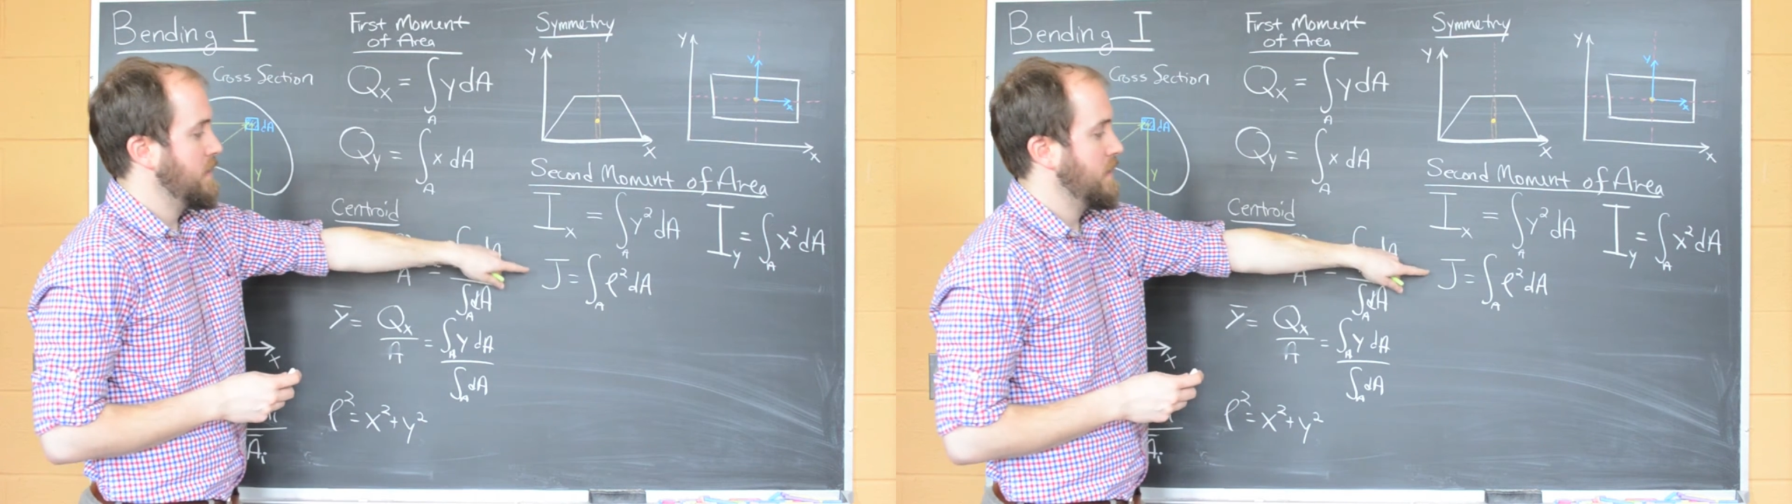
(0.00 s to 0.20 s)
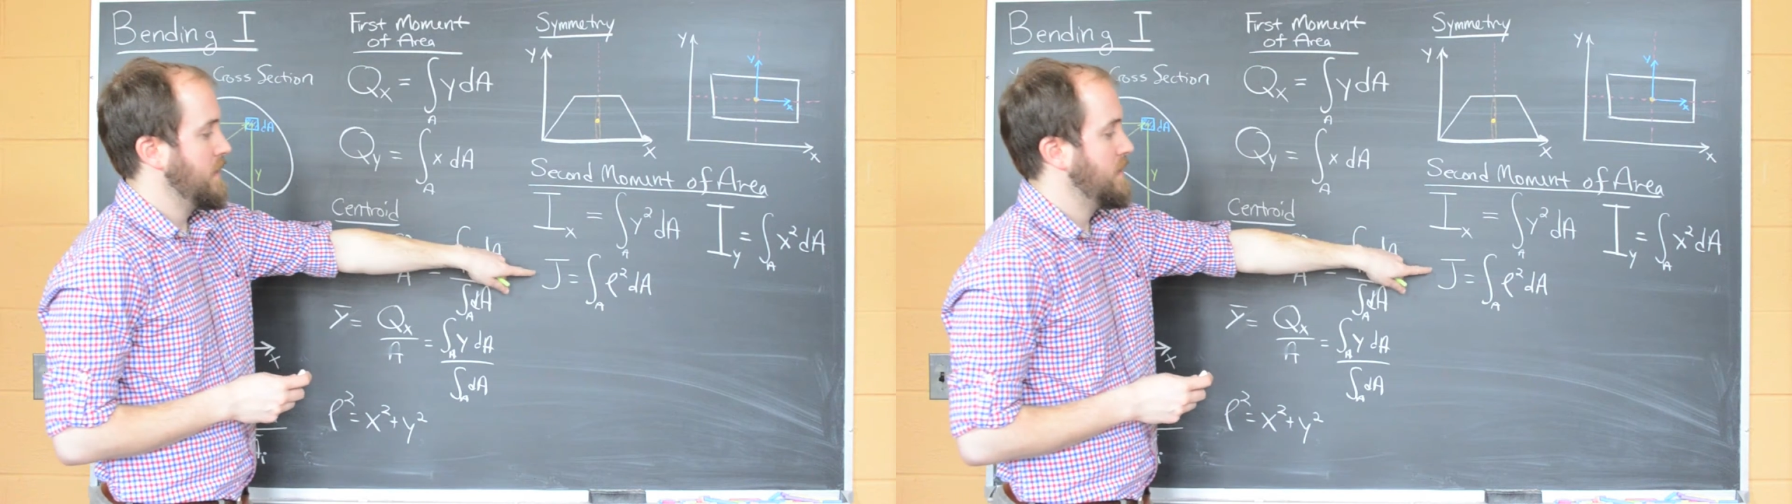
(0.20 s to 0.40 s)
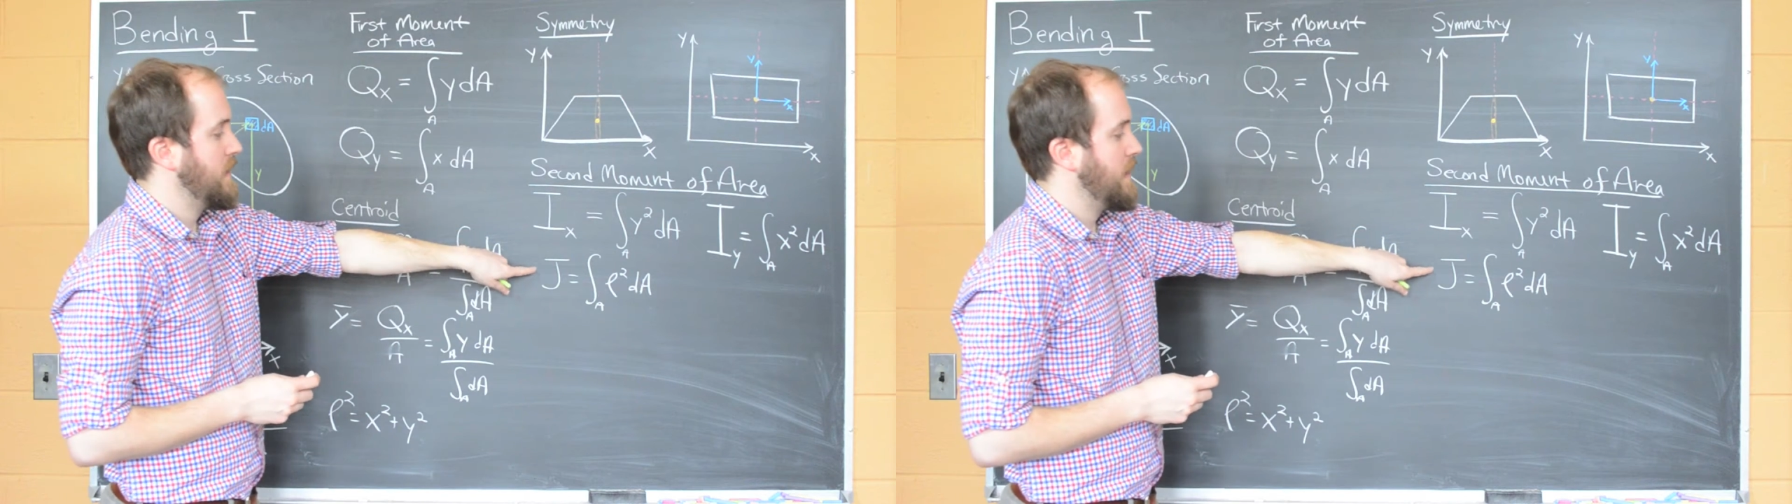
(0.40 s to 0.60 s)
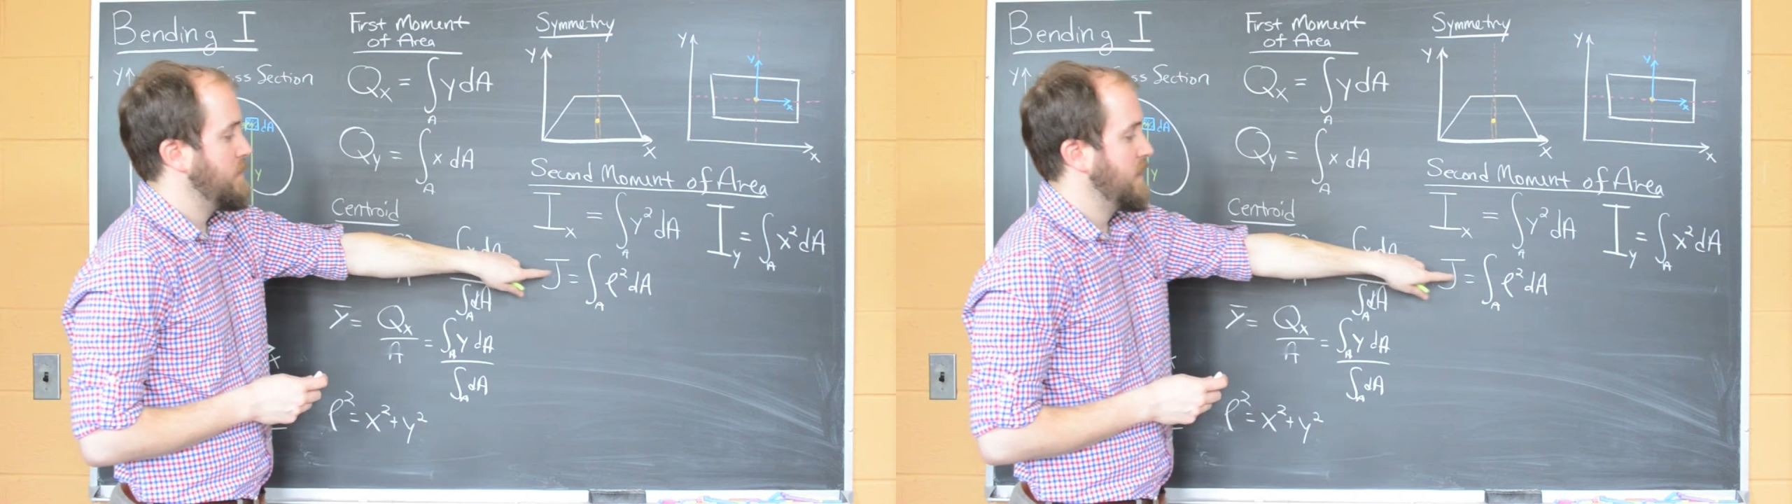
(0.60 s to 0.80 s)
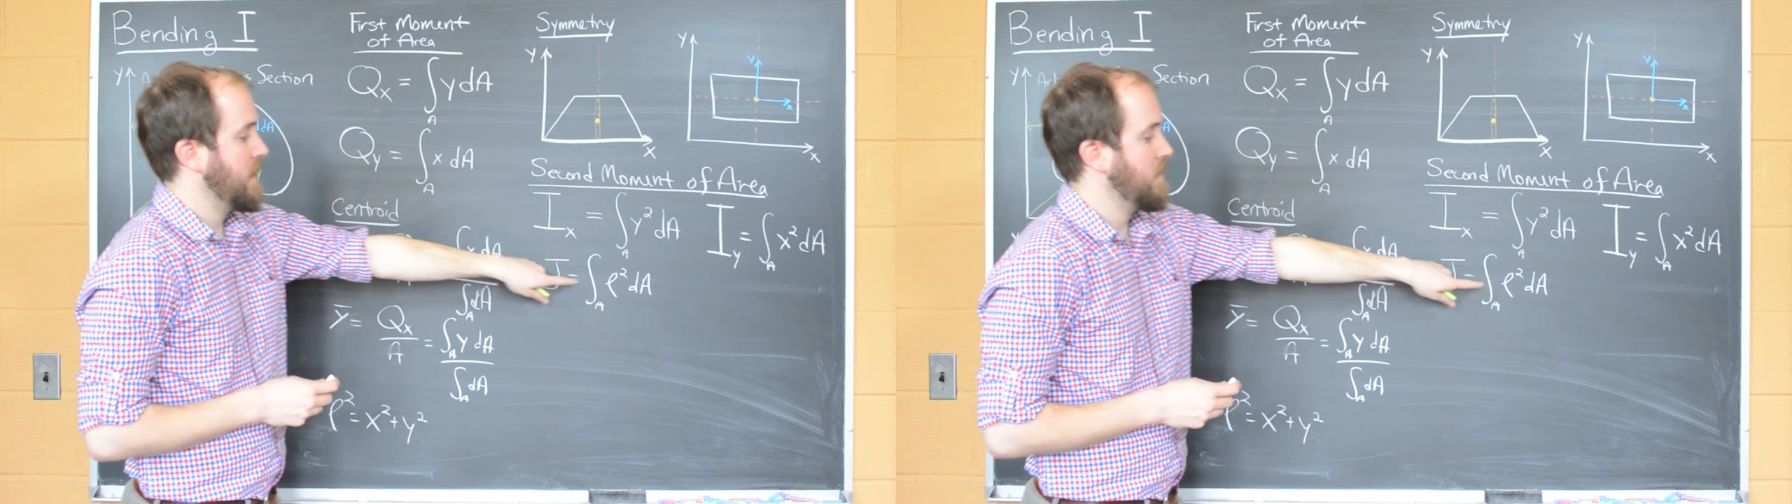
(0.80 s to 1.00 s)
instead of
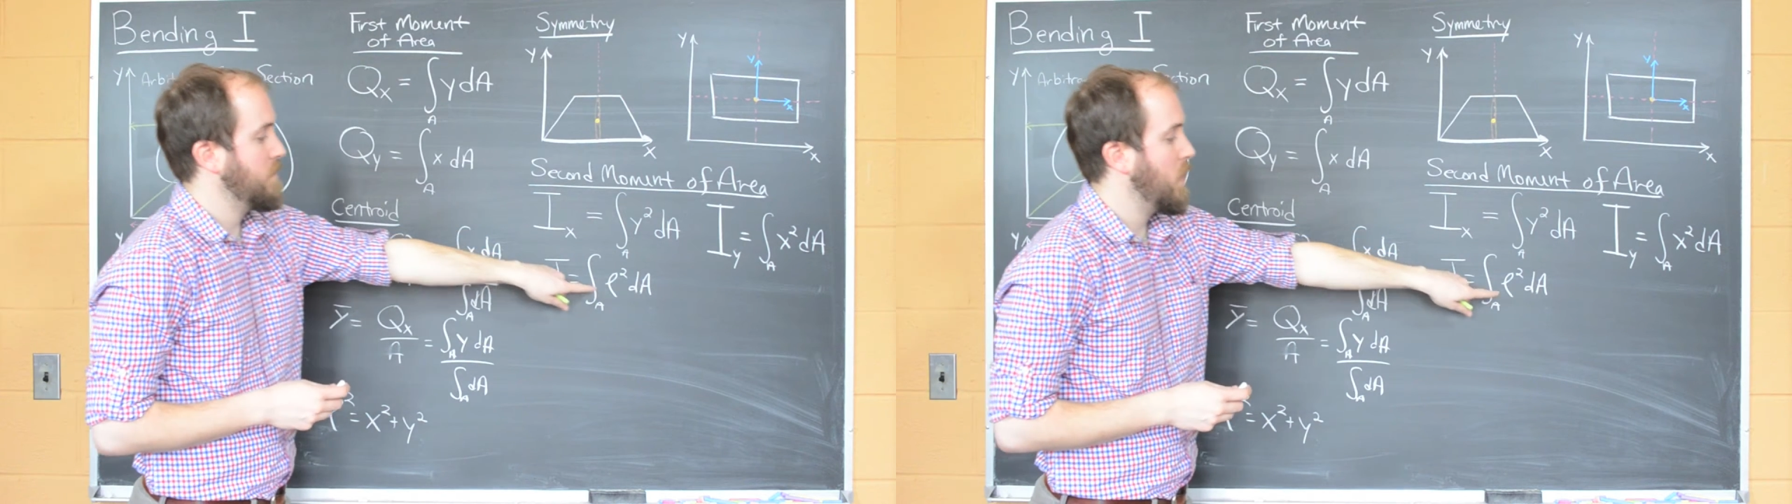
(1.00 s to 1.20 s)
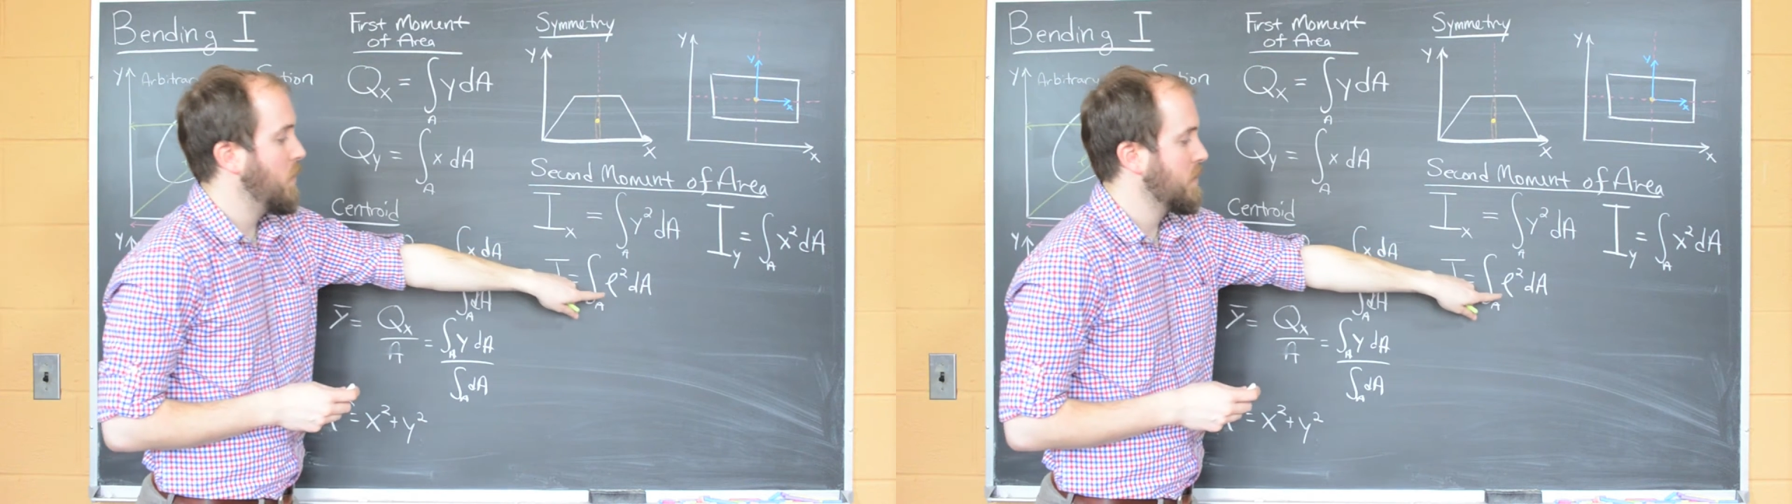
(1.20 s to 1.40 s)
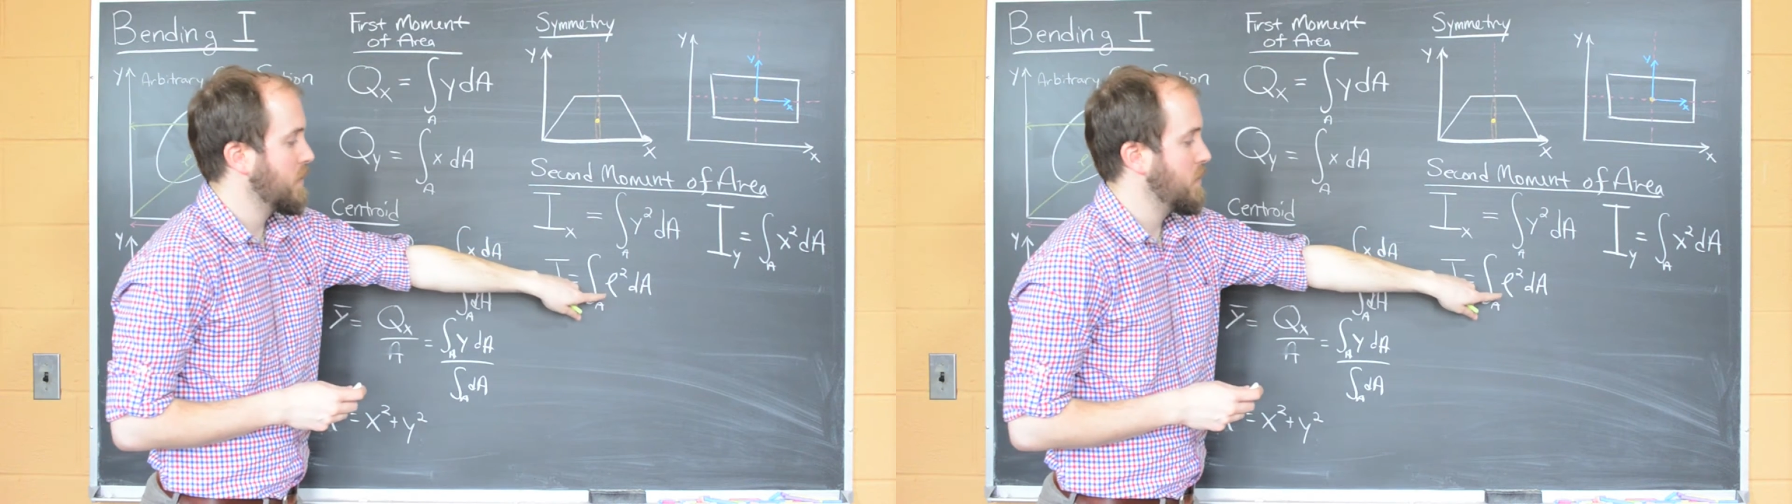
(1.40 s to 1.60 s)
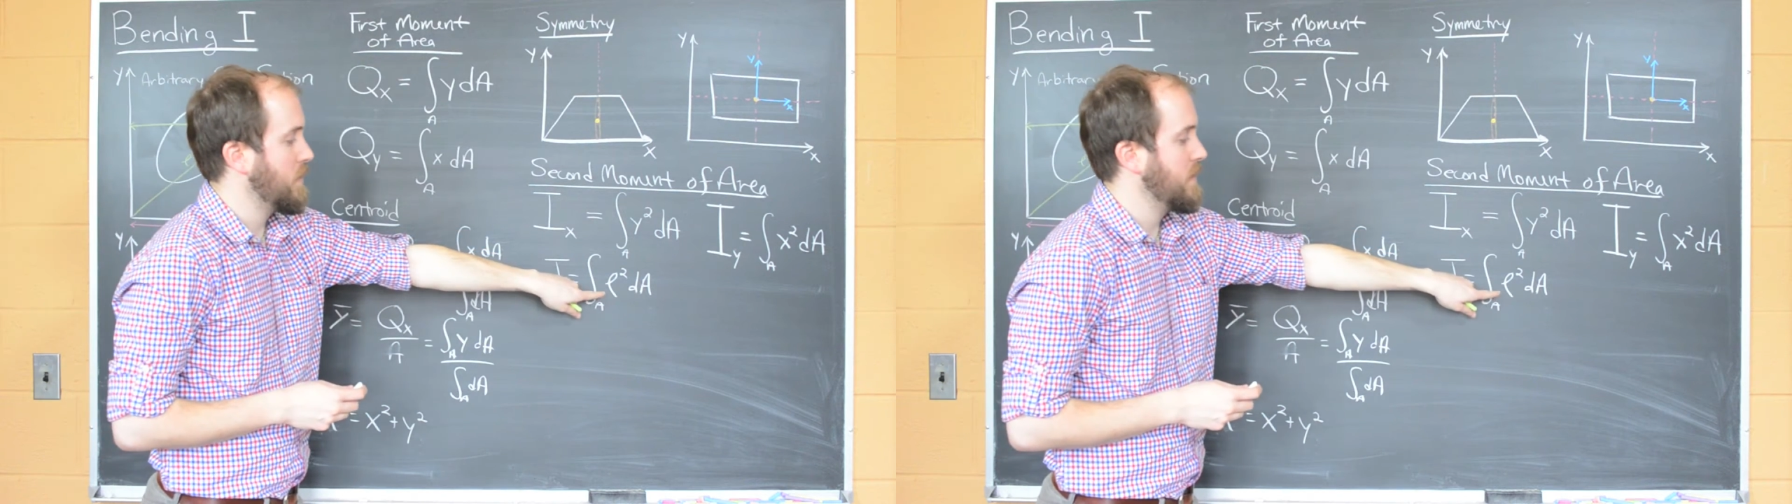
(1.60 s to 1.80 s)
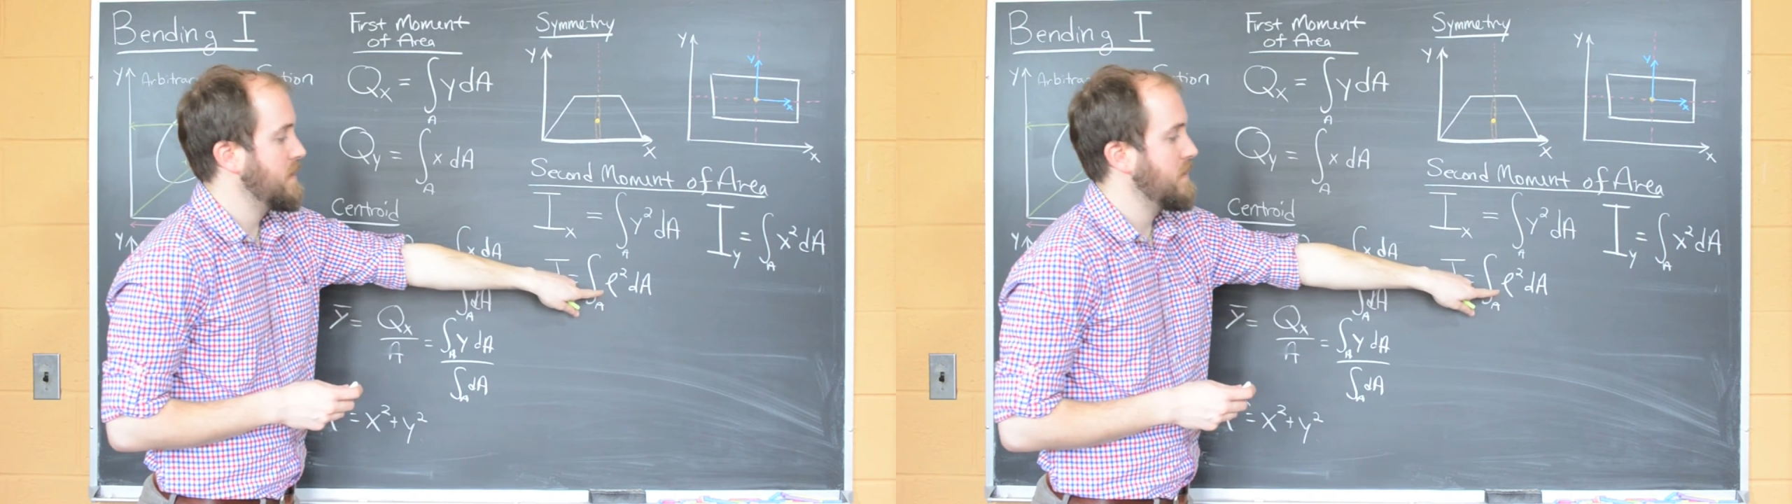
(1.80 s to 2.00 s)
being in polar coordinates,